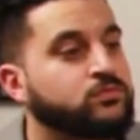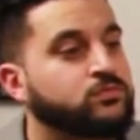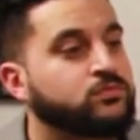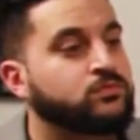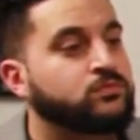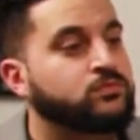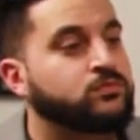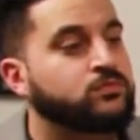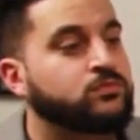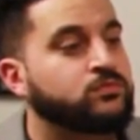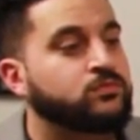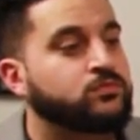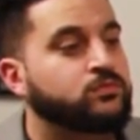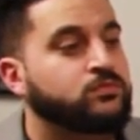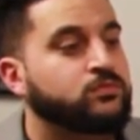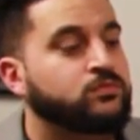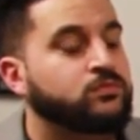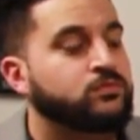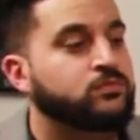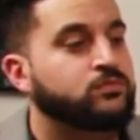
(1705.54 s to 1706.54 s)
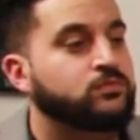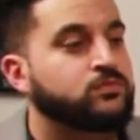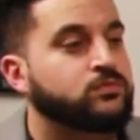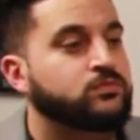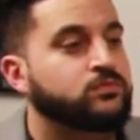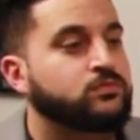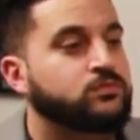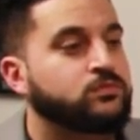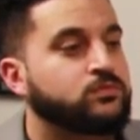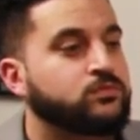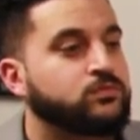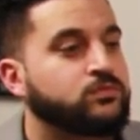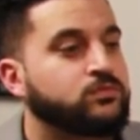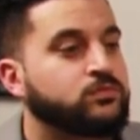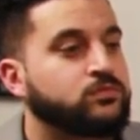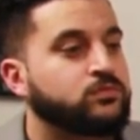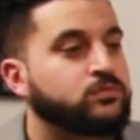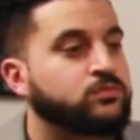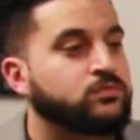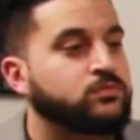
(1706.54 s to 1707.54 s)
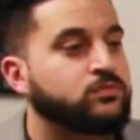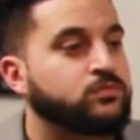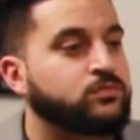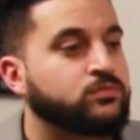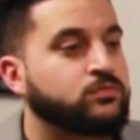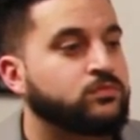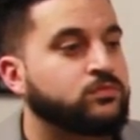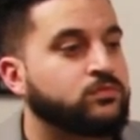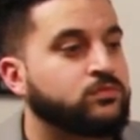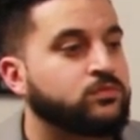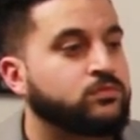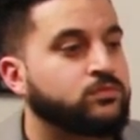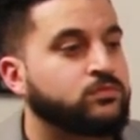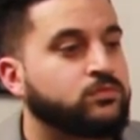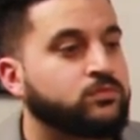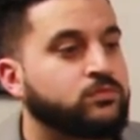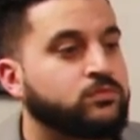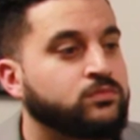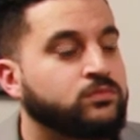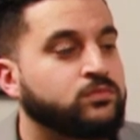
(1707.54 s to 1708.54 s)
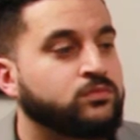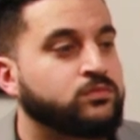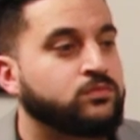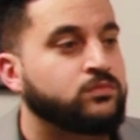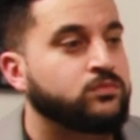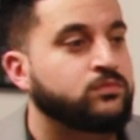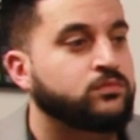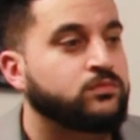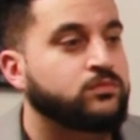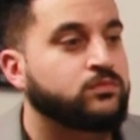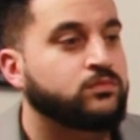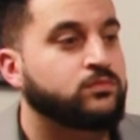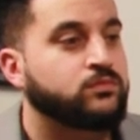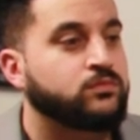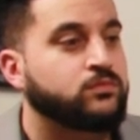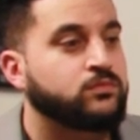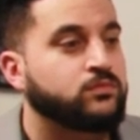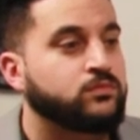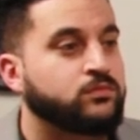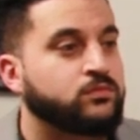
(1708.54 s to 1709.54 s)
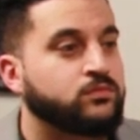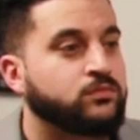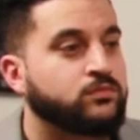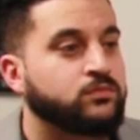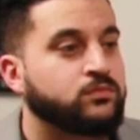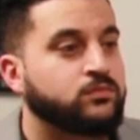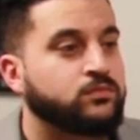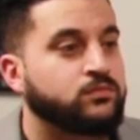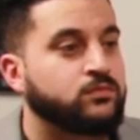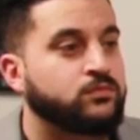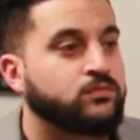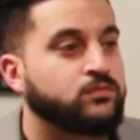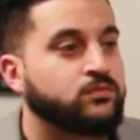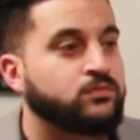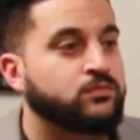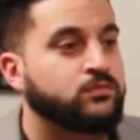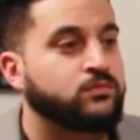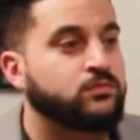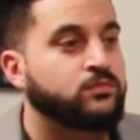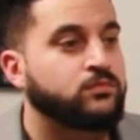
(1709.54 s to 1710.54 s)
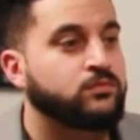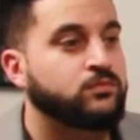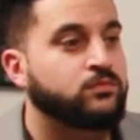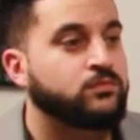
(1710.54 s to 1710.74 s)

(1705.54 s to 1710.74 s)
The person shown says nothing.